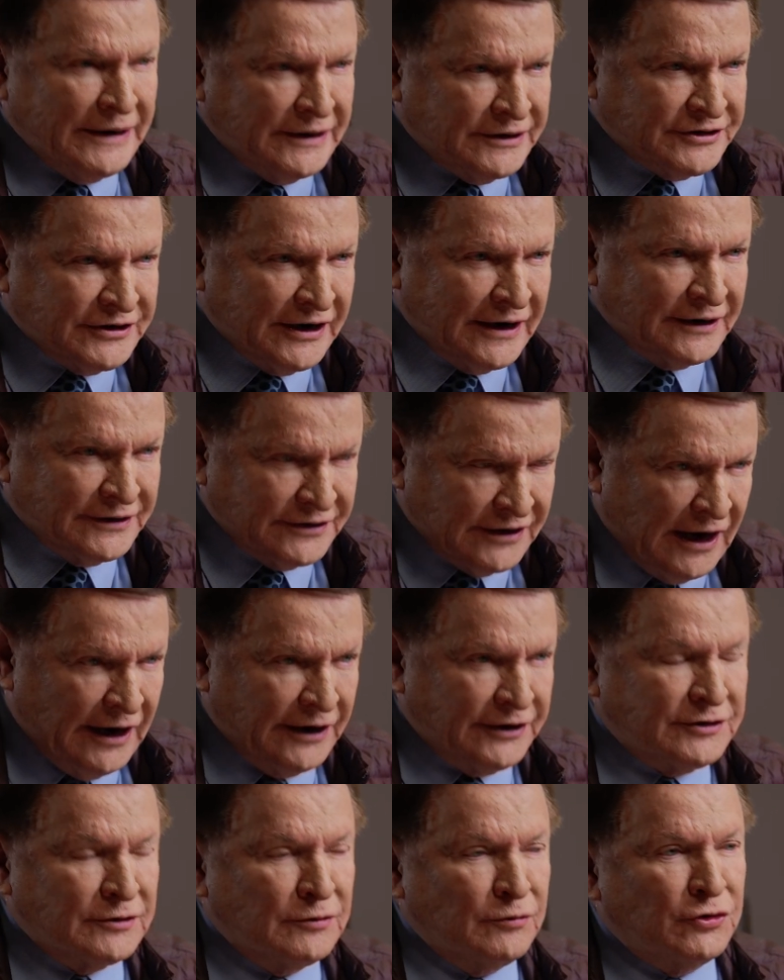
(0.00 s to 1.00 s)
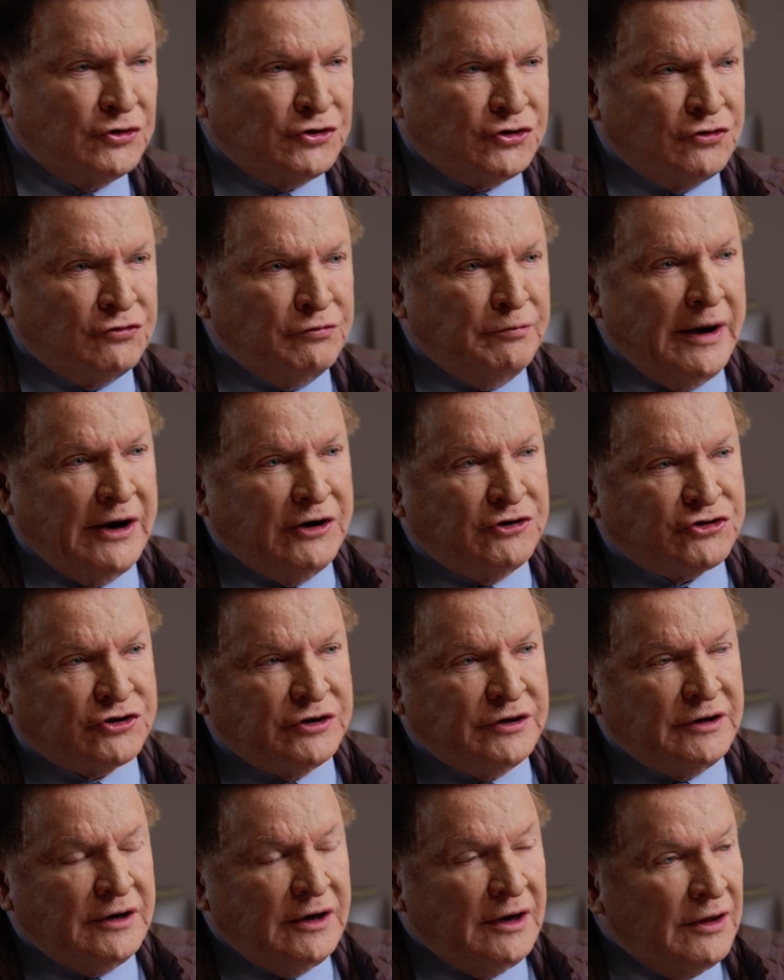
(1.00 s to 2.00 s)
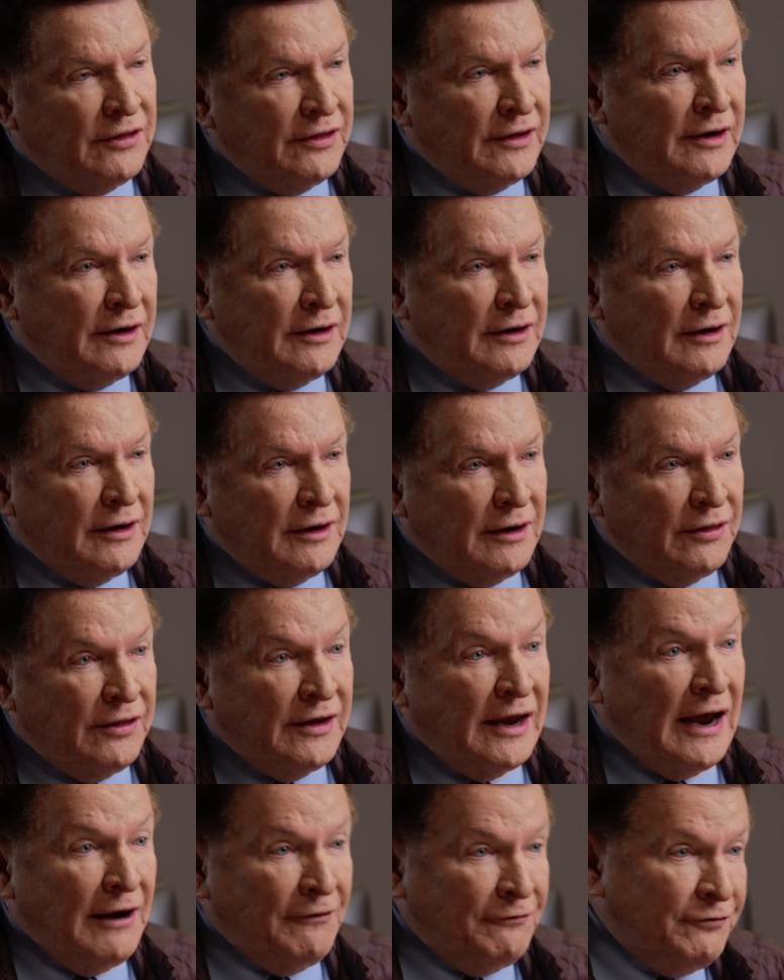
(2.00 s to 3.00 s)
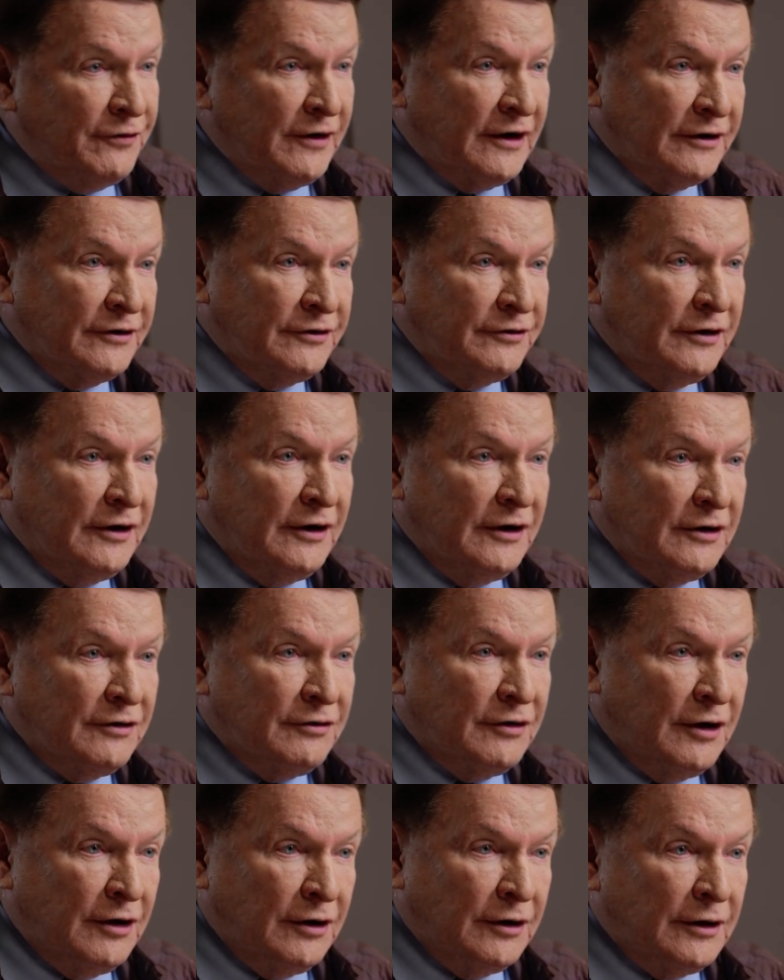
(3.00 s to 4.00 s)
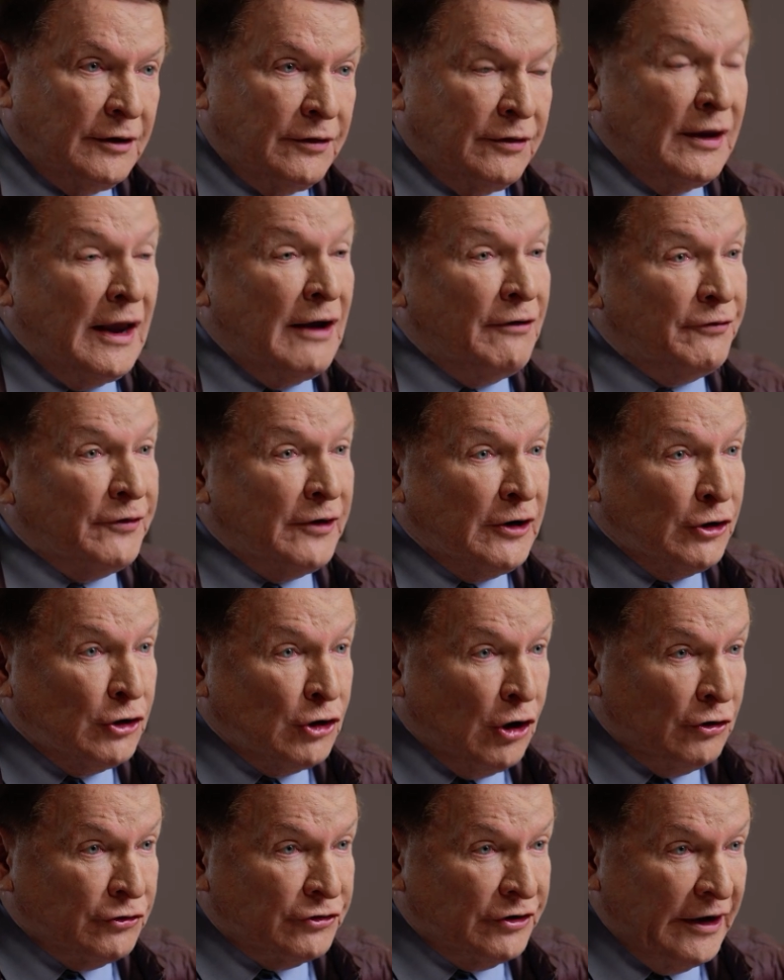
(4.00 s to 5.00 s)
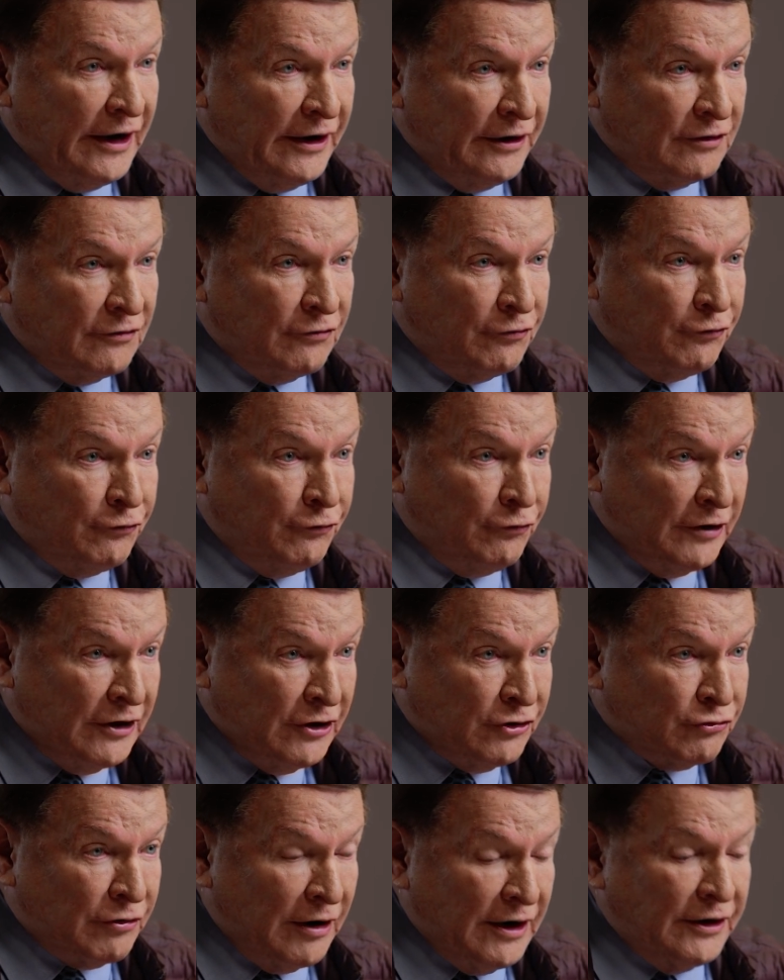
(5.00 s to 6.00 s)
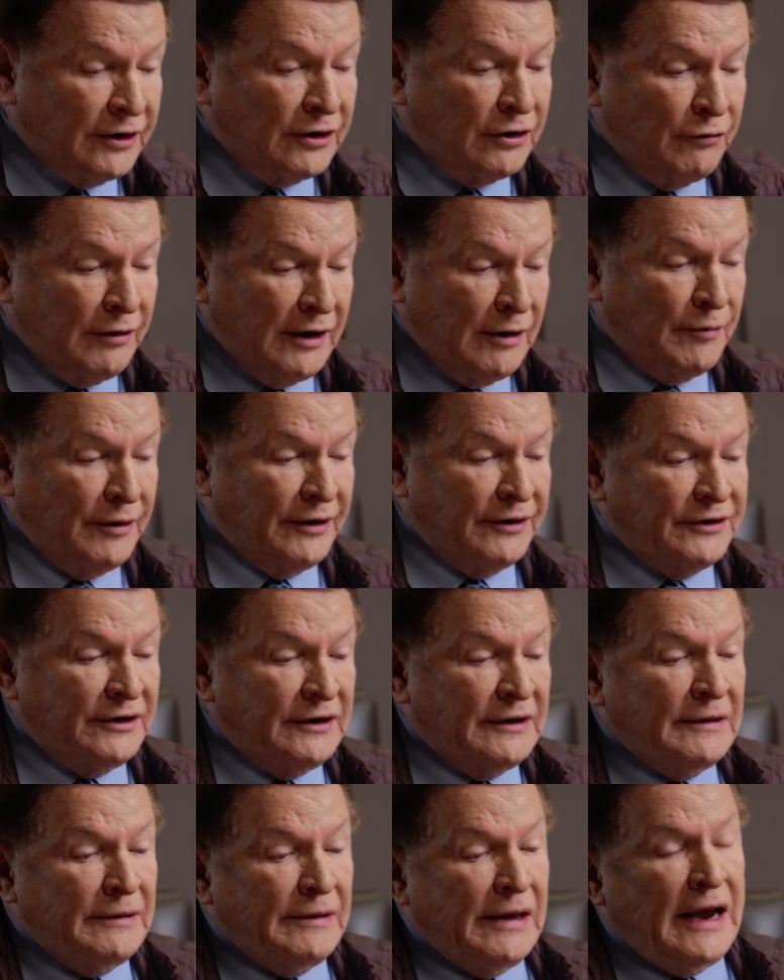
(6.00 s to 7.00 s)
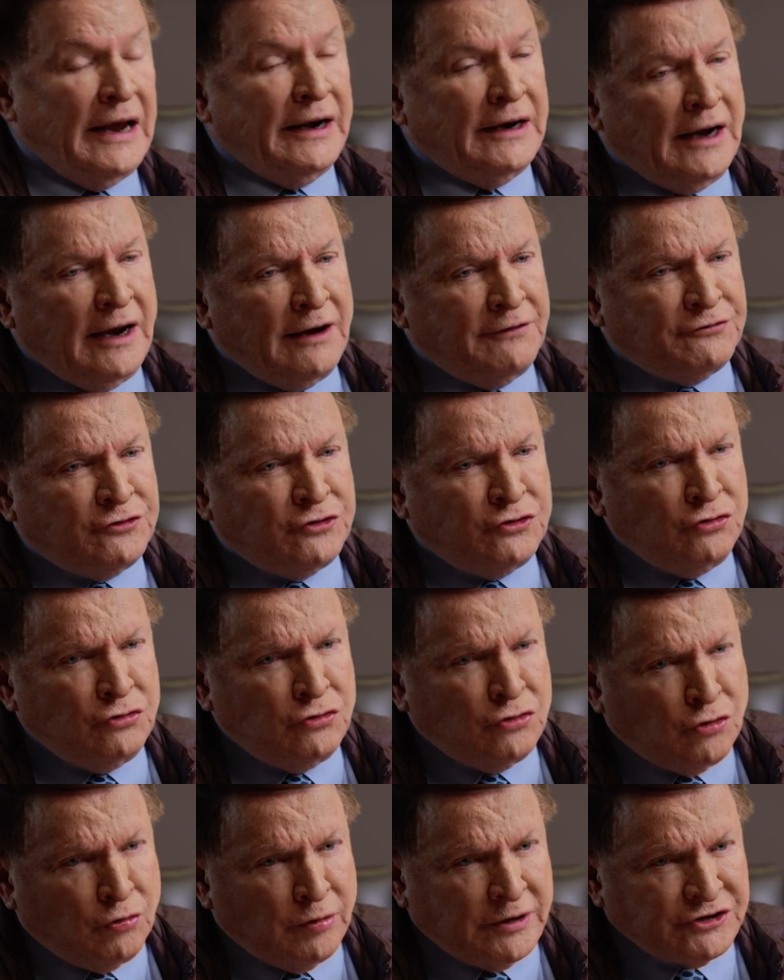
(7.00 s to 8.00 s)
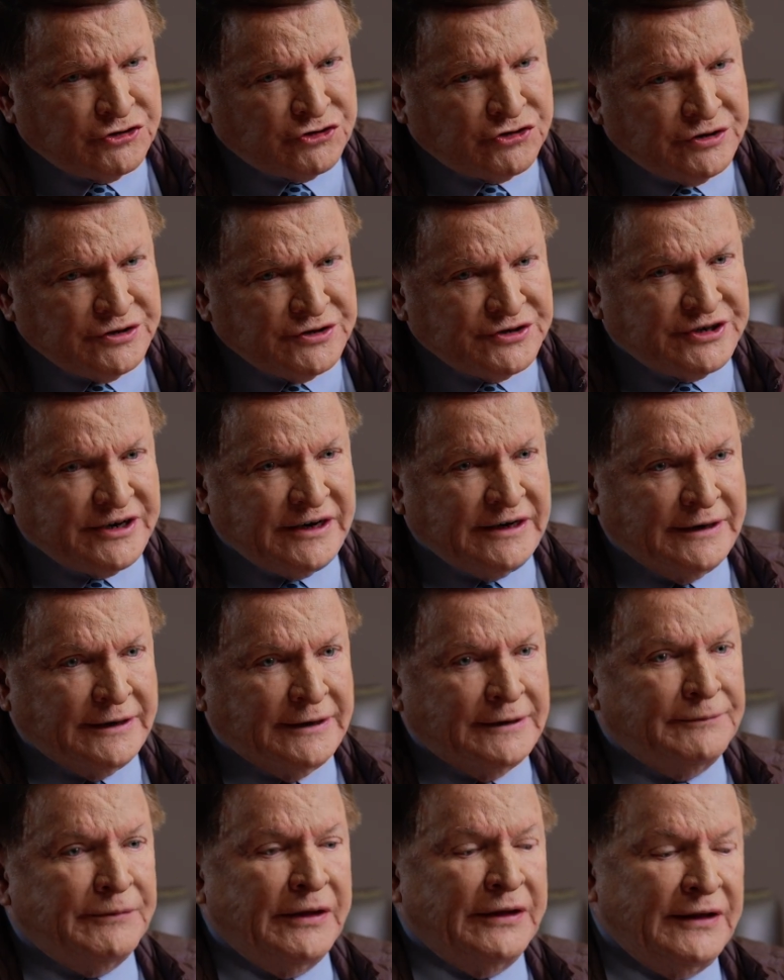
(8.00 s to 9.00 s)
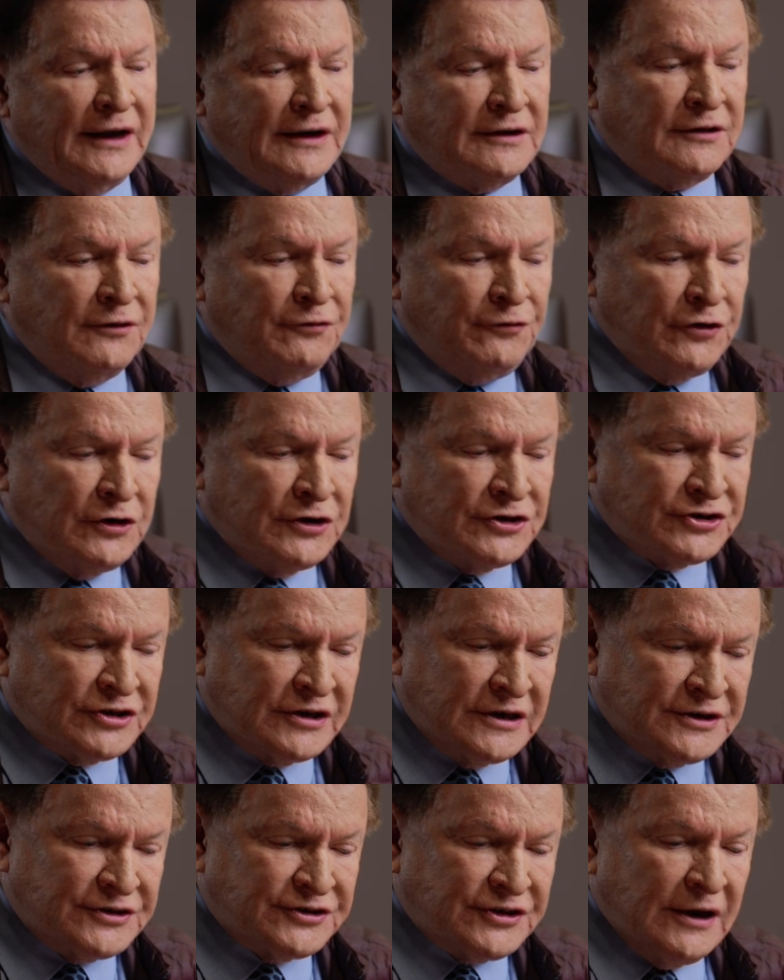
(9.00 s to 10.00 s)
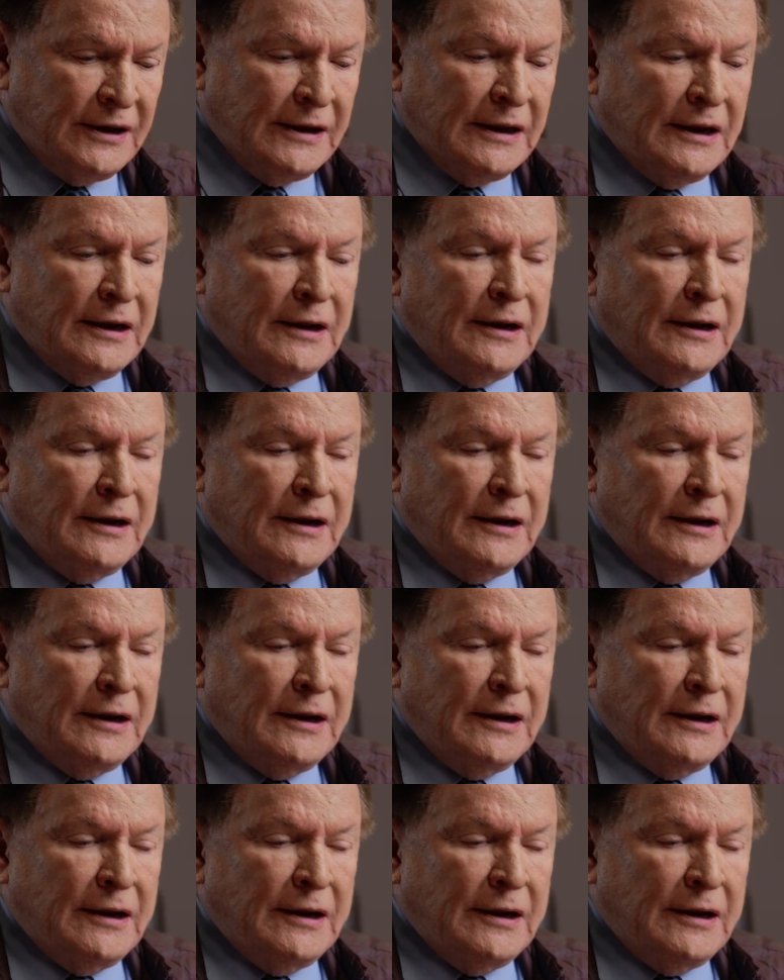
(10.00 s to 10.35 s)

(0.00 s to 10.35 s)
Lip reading: big ticket item which you've mentioned, the African Continental Free Trade Agreement. And I have two questions here, and that the first is,